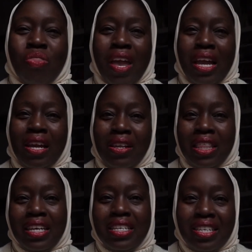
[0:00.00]
and on
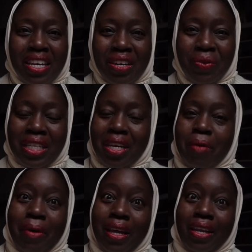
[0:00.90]
this channel we talk
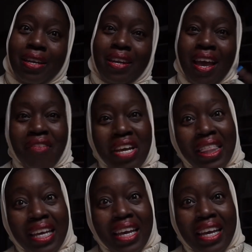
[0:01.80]
about
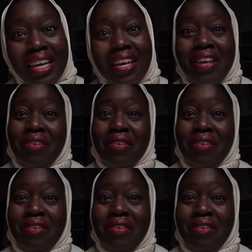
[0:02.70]
everything